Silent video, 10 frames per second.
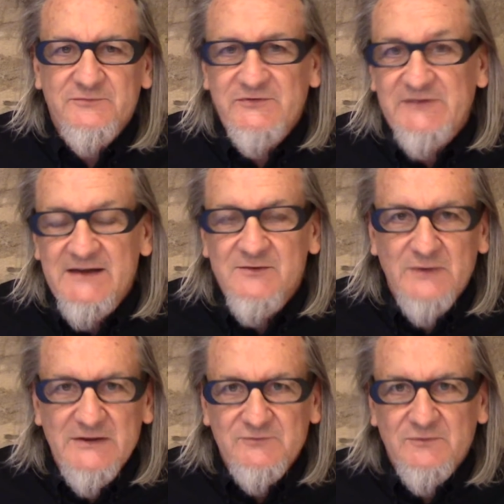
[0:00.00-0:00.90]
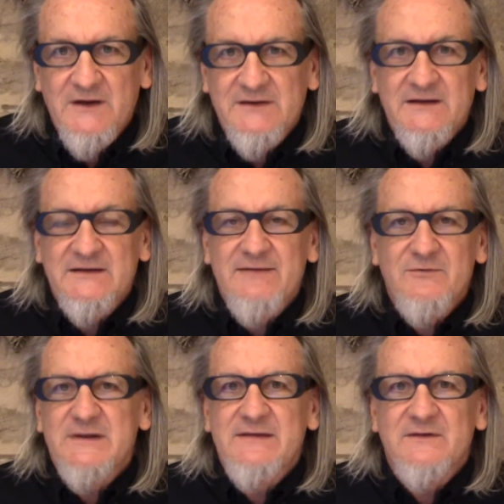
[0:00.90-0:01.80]
steak restaurant and
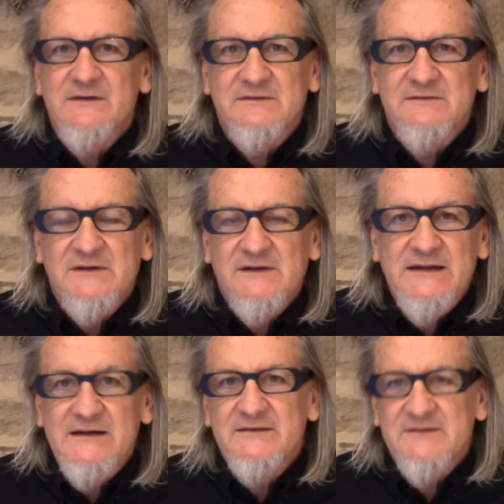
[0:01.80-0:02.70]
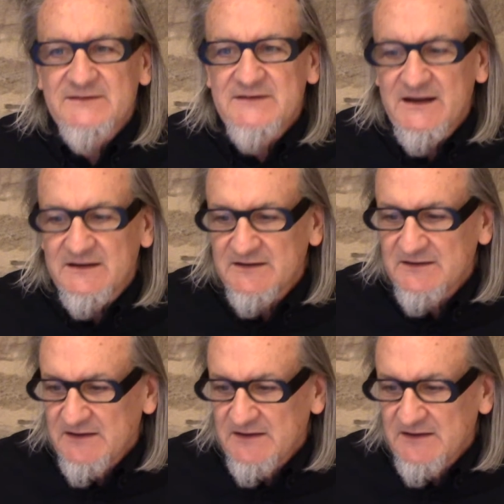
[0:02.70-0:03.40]
never even eating the steak.